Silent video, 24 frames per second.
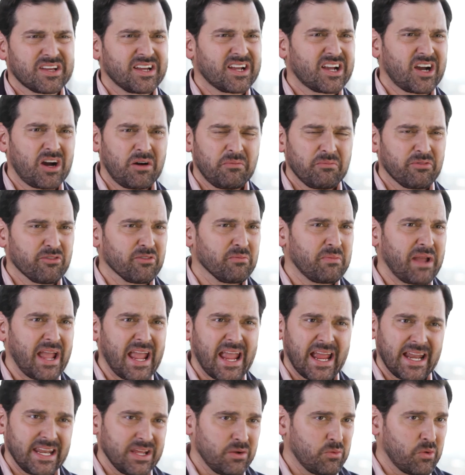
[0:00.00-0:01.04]
can come from
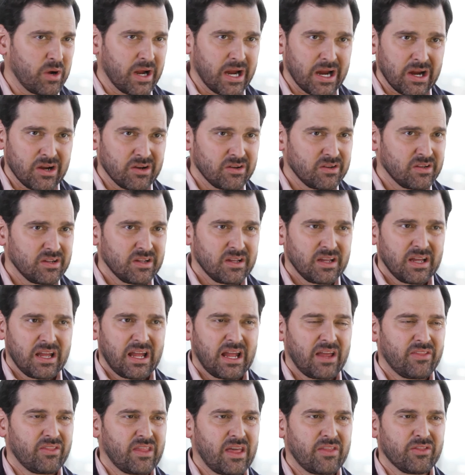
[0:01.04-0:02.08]
anywhere.
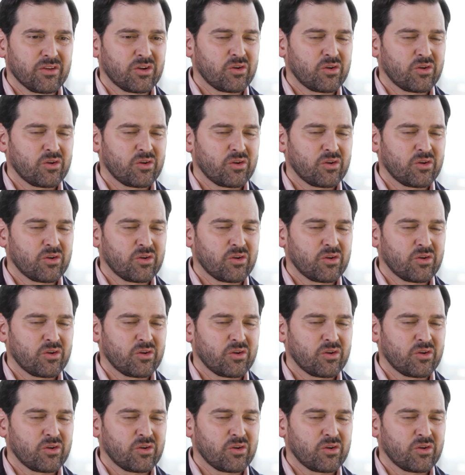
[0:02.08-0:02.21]
And